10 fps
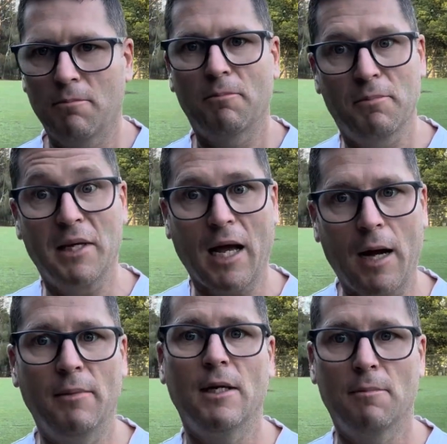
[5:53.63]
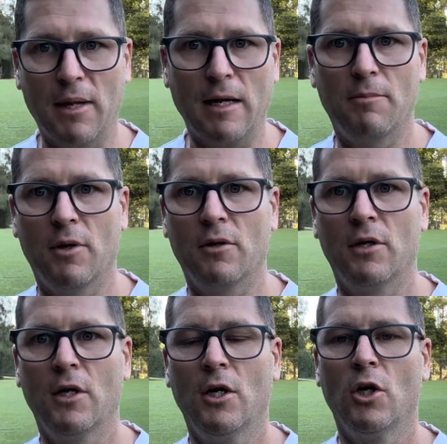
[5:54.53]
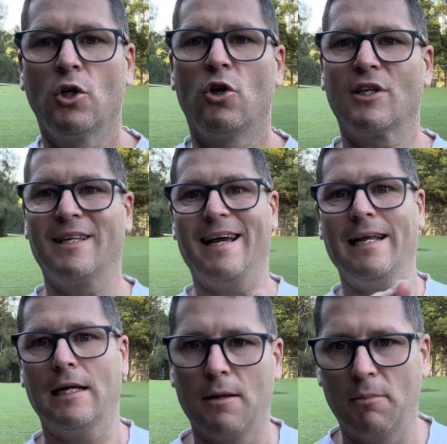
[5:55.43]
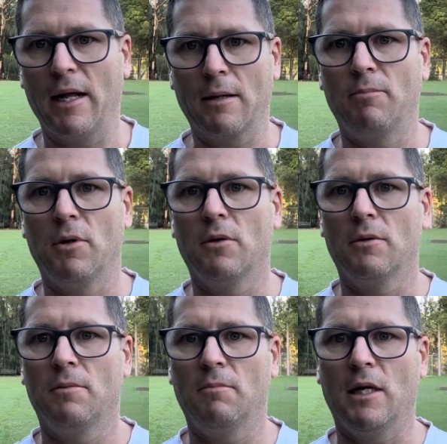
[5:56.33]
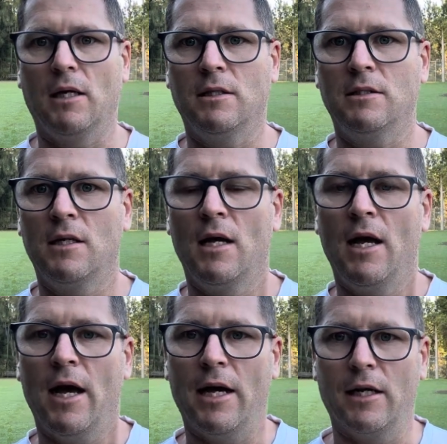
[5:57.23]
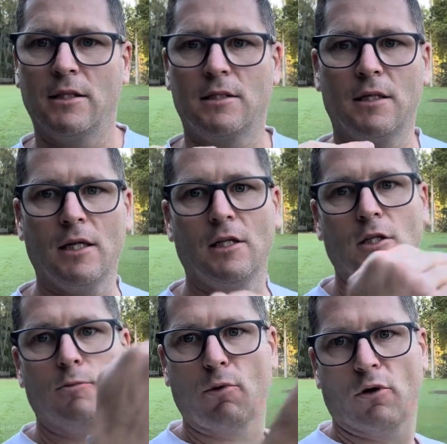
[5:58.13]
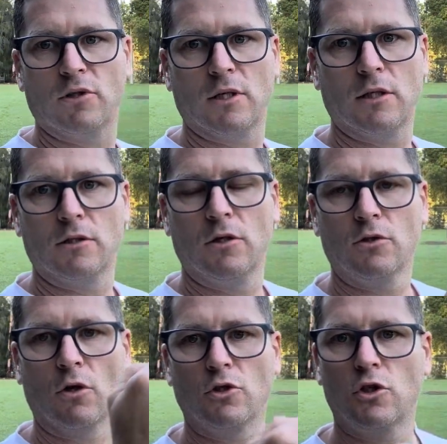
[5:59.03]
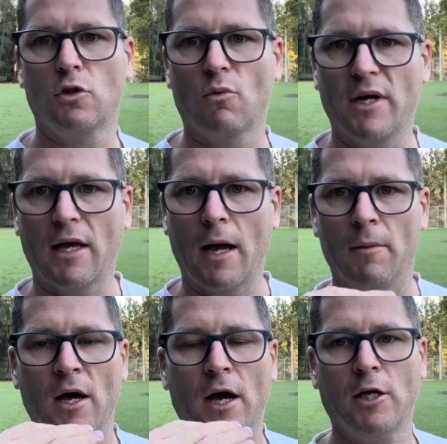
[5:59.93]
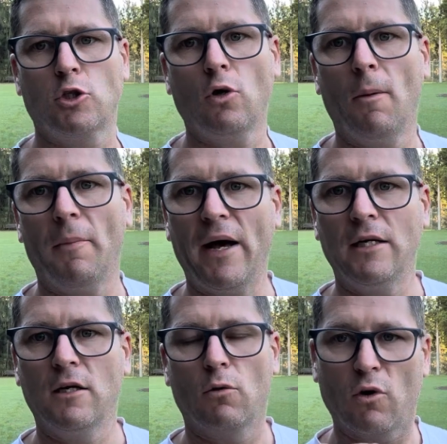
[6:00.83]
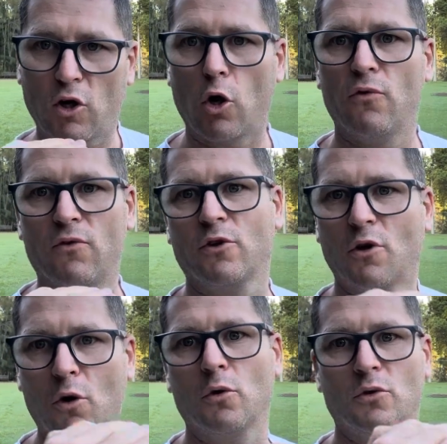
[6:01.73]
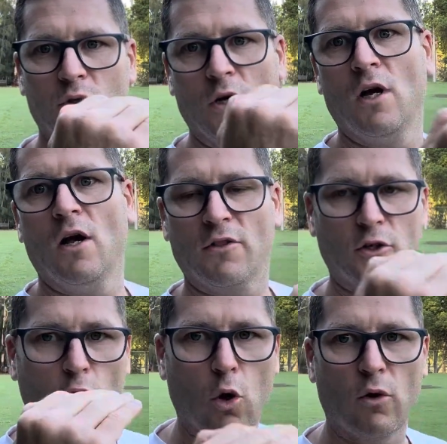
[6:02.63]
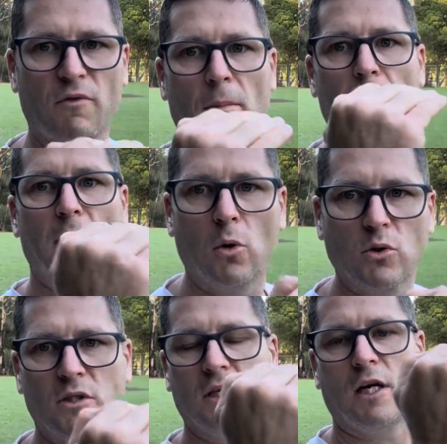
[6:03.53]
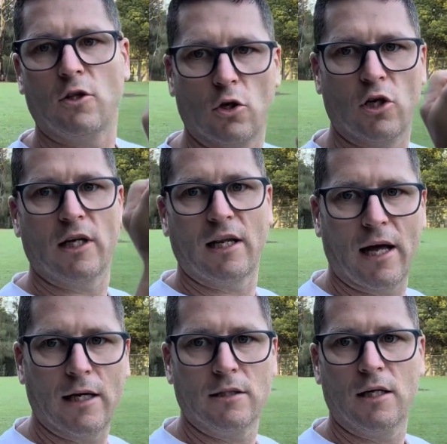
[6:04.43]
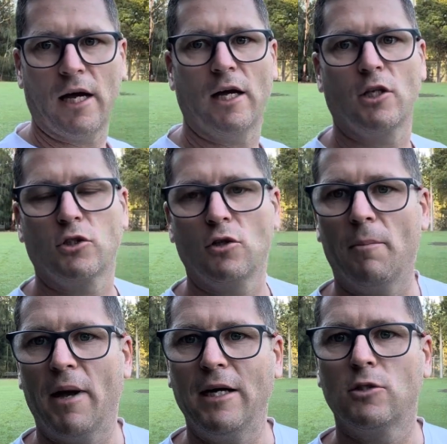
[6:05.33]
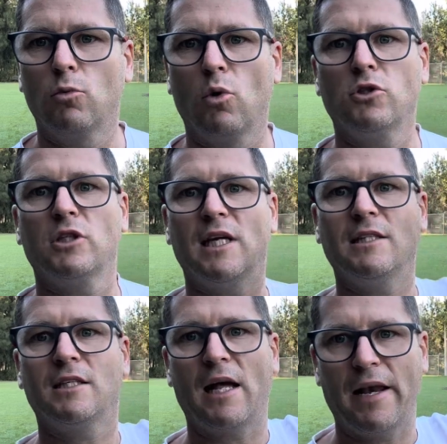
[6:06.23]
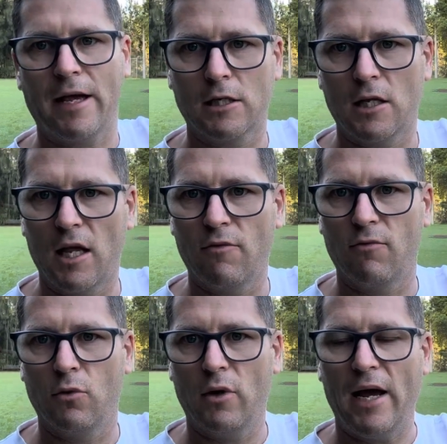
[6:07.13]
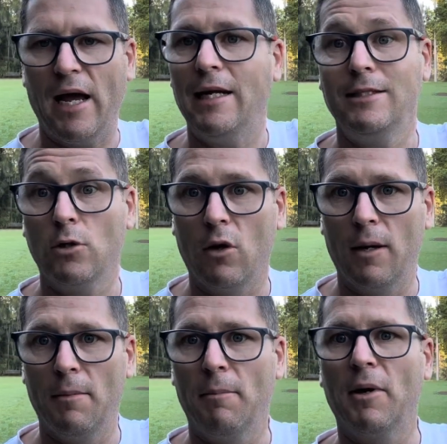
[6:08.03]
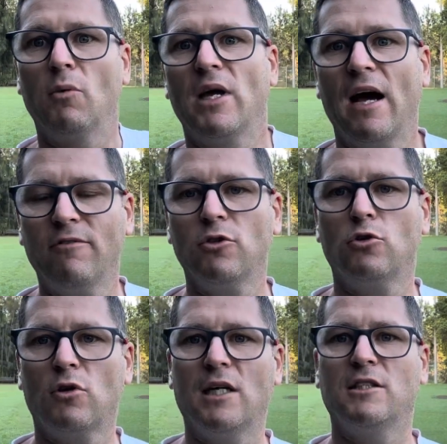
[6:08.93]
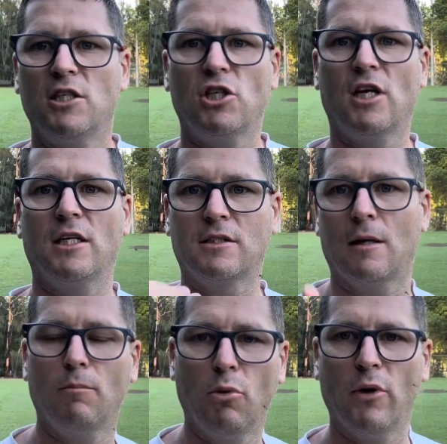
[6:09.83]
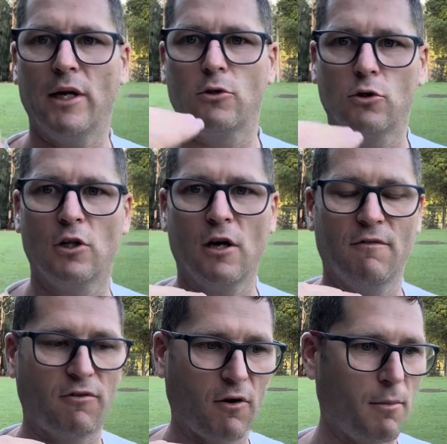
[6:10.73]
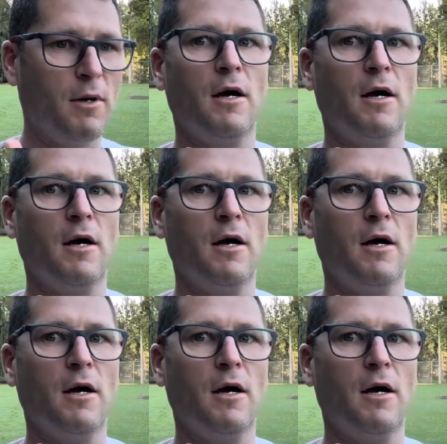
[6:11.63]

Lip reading: becoming a black belt, not getting a black belt means, and it's in this process. So just to recap, it's not bad to go for the goal of the belts in the early days, and it's not bad to want to get to that next level anytime, but we have to transition at some point to get from